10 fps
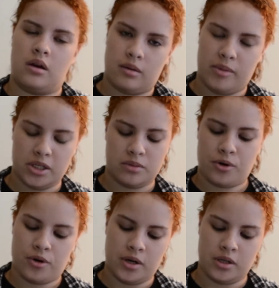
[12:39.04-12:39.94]
make some more
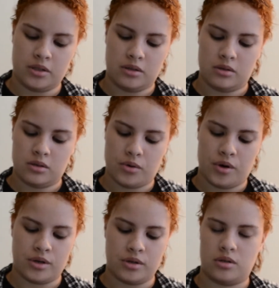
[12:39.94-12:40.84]
granny
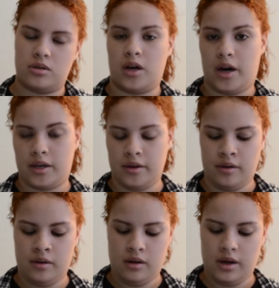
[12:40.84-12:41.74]
squares so that I
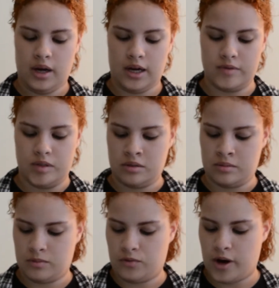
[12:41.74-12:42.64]
could have
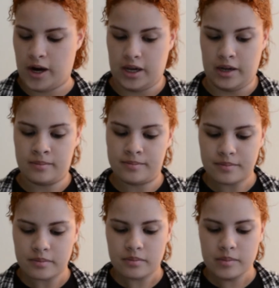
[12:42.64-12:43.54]
some variety.
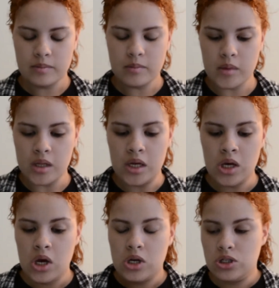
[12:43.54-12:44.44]

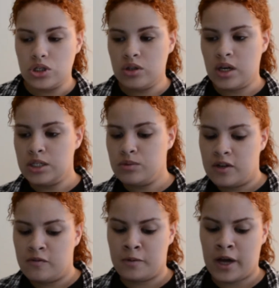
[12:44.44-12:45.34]
So that is what
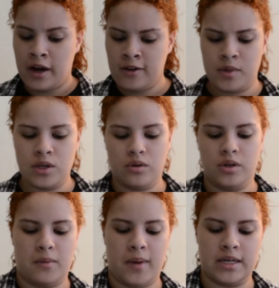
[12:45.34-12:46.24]
I've kind of been doing
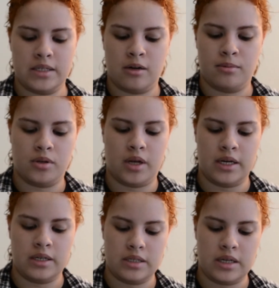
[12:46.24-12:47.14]
the past couple
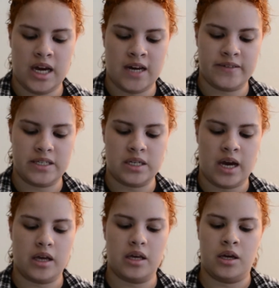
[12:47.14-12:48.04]
nights. I have a
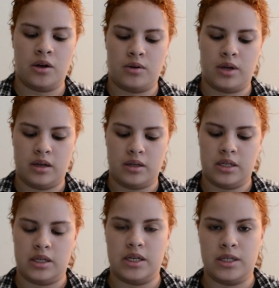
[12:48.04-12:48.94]
stack here that
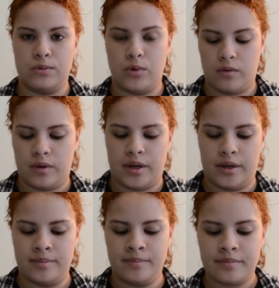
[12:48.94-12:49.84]
needs ends woven
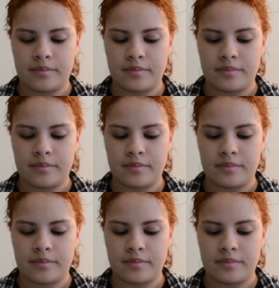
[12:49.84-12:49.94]
in.